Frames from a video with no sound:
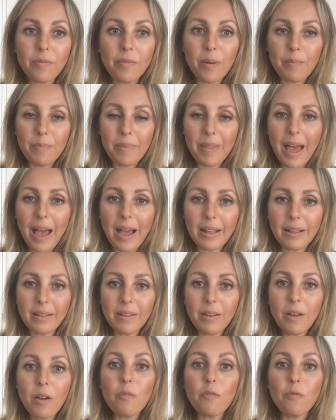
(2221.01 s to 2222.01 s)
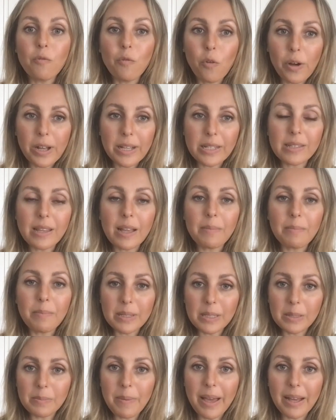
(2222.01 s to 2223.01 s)
from that voice and
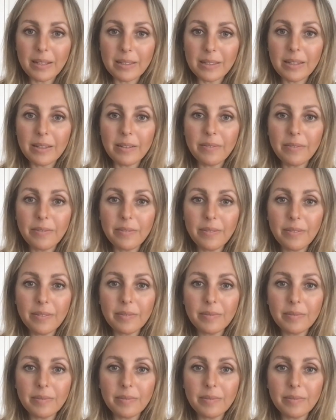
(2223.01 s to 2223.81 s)
perspective?